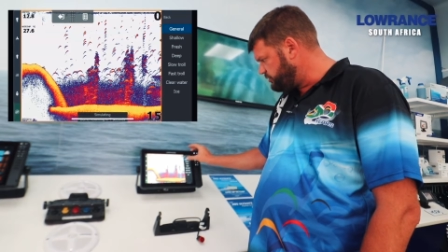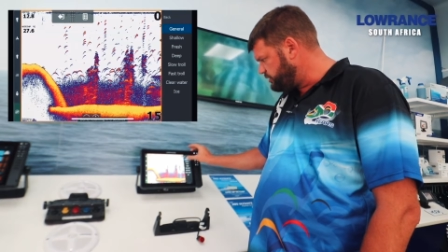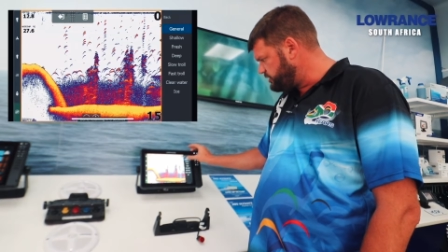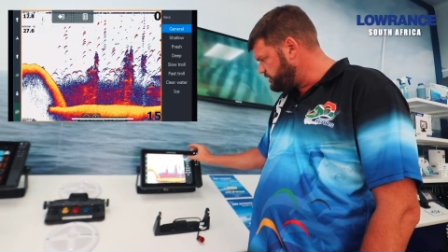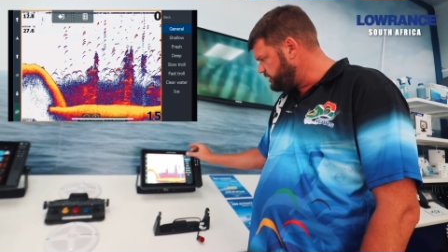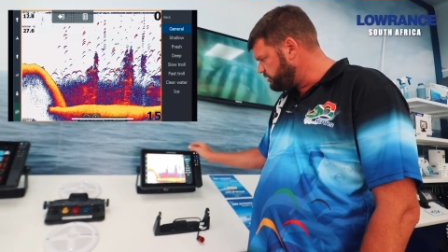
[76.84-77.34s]
a
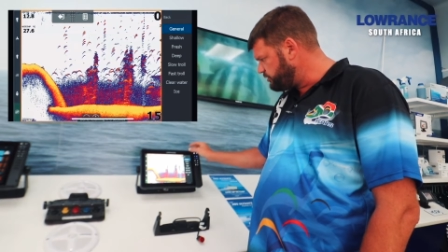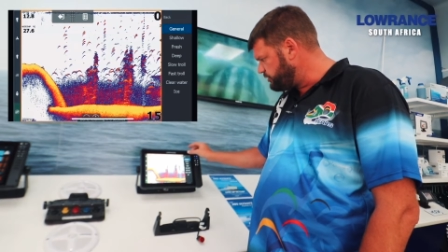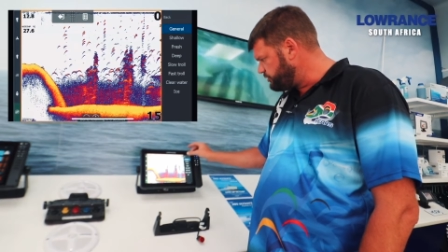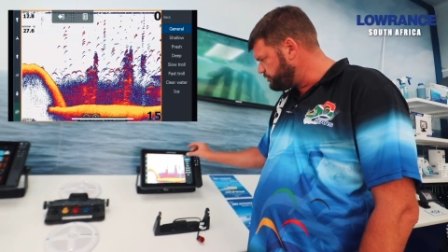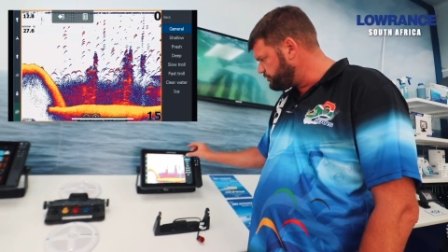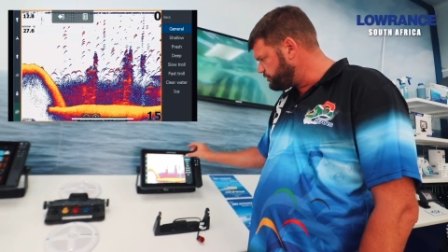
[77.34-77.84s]
general
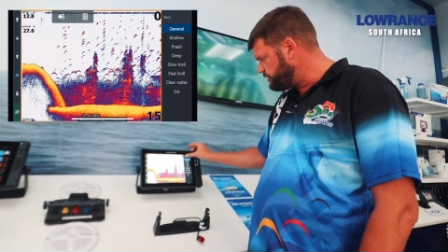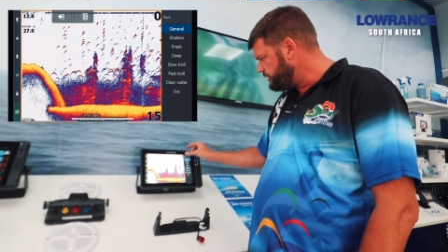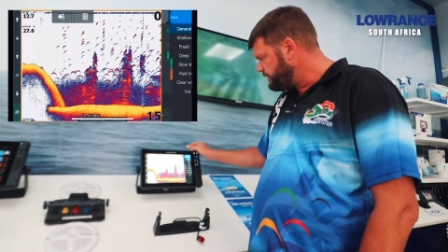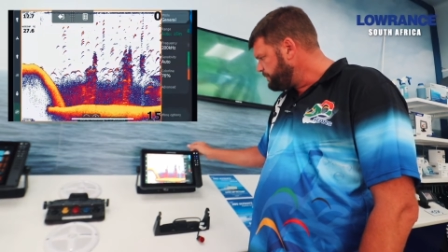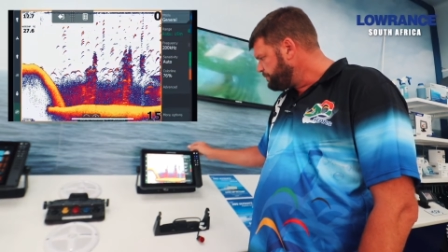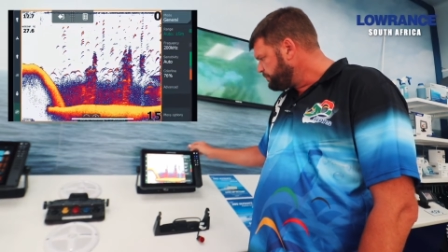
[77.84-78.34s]
use,
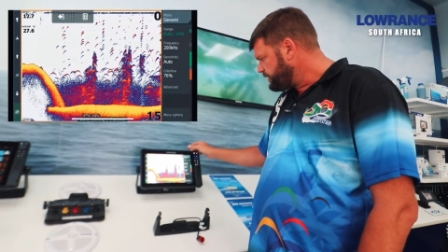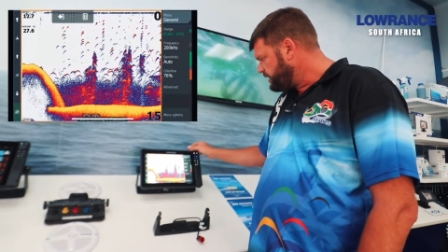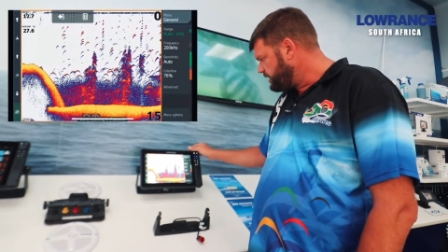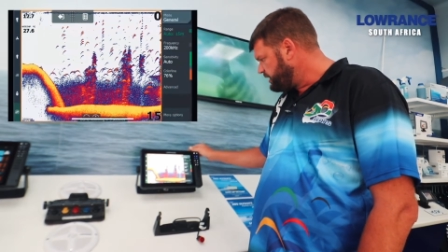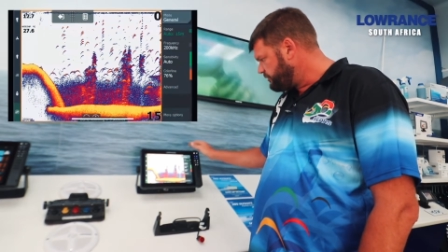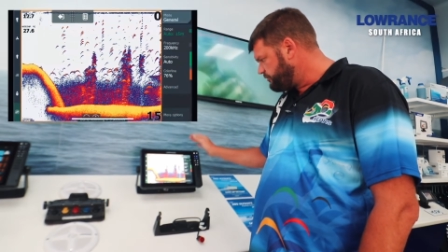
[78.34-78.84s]

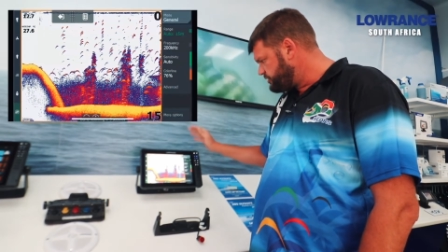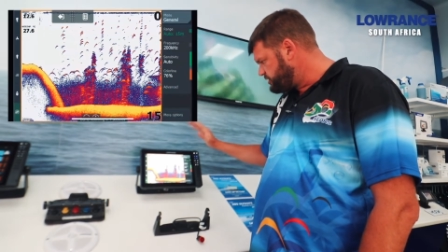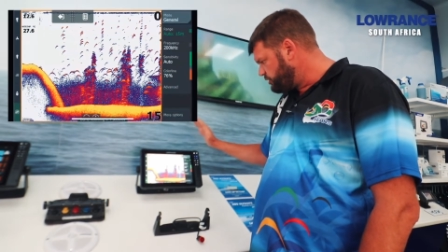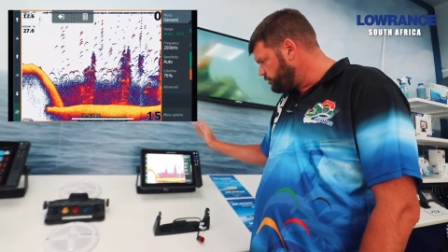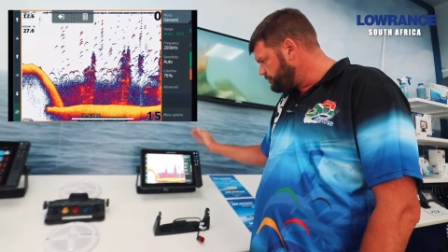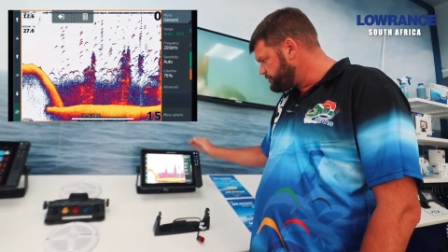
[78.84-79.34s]

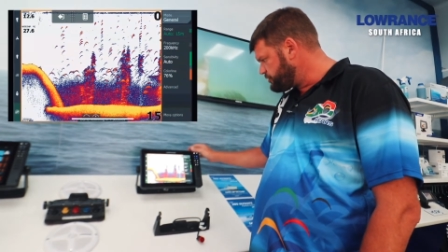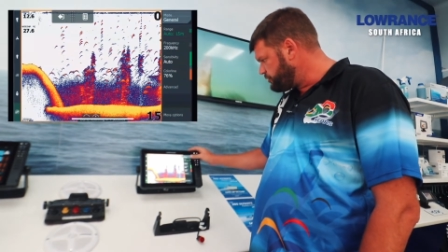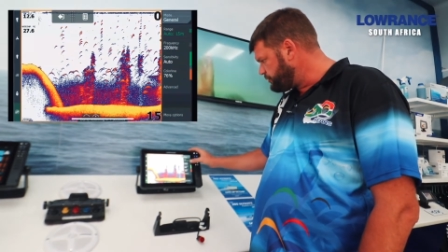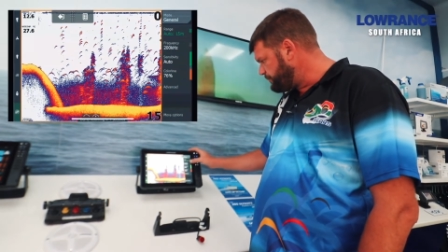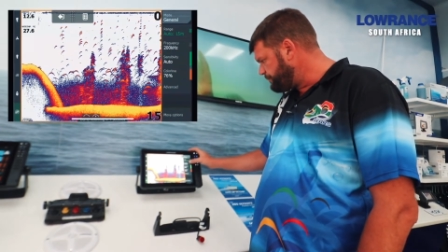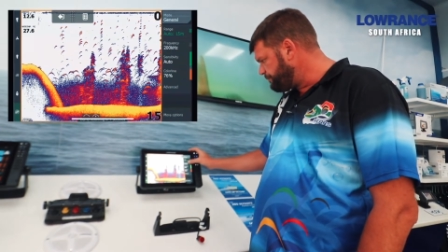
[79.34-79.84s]
fishing
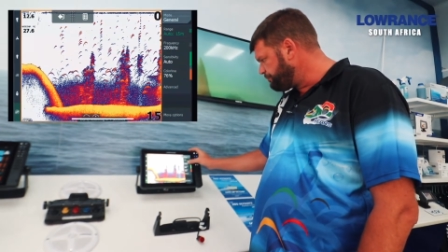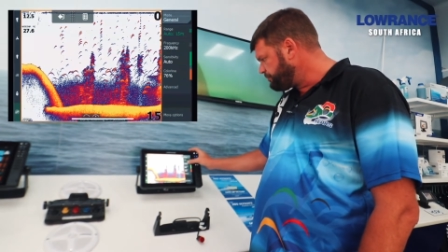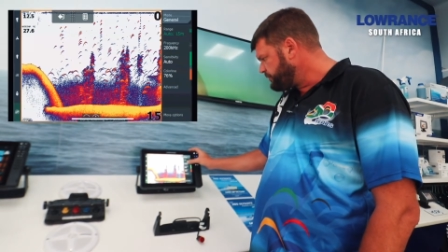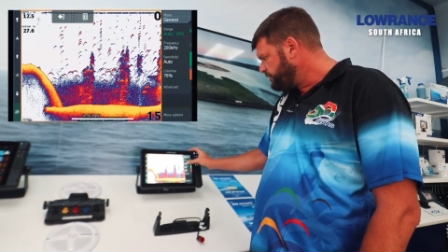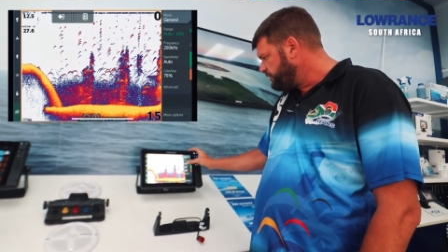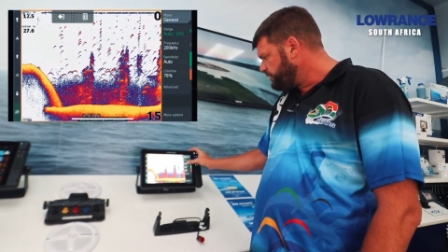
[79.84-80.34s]
offshore.
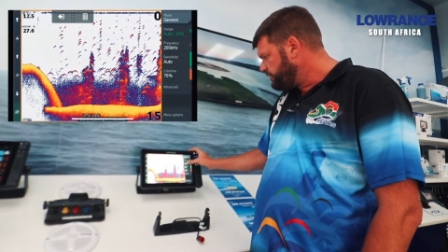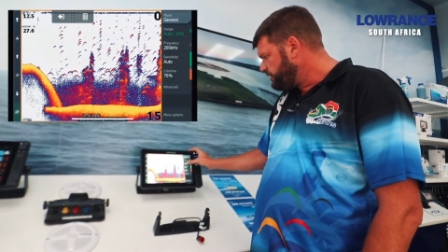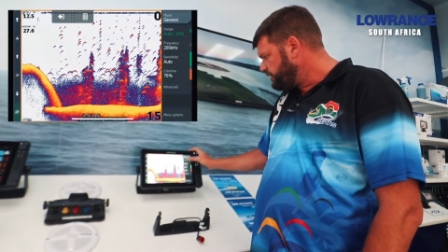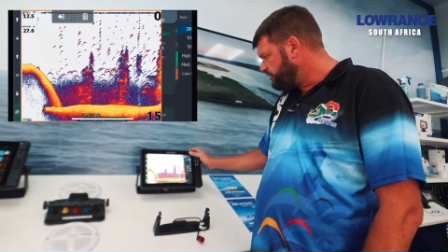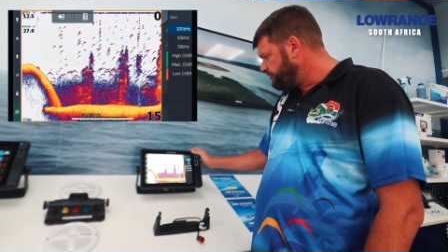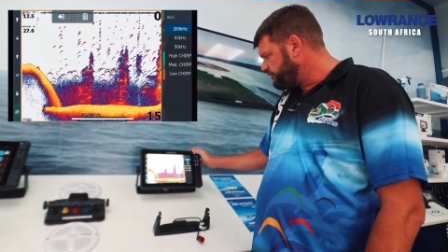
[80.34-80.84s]

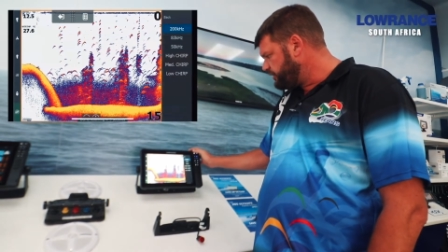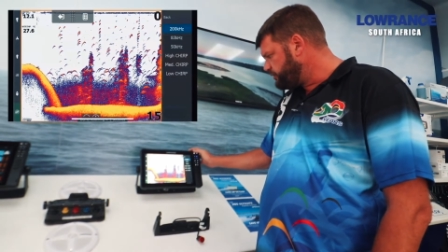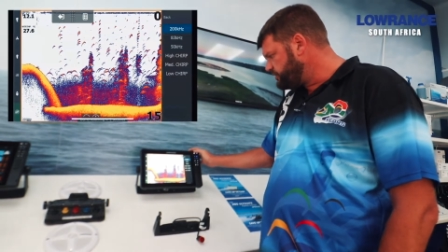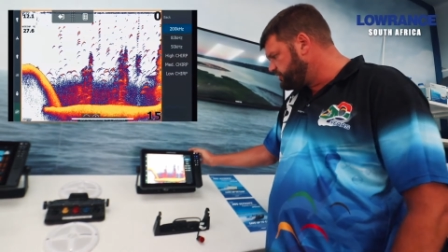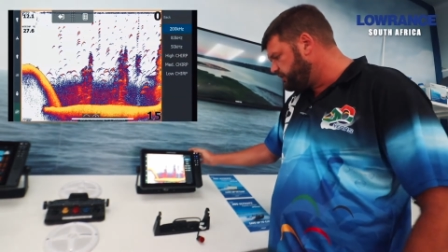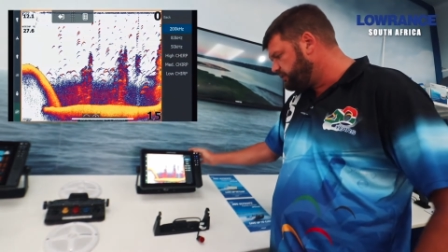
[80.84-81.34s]

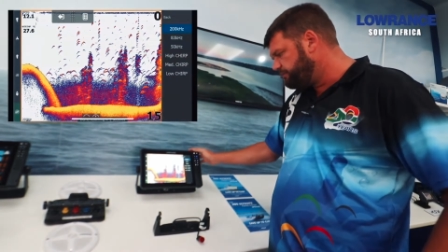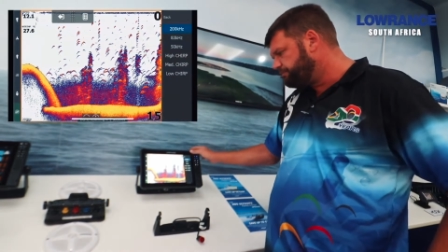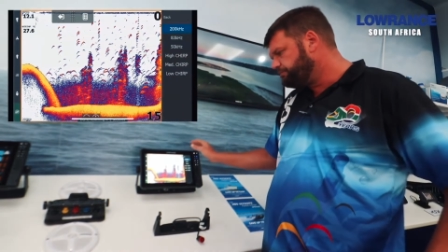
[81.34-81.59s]
Frequency.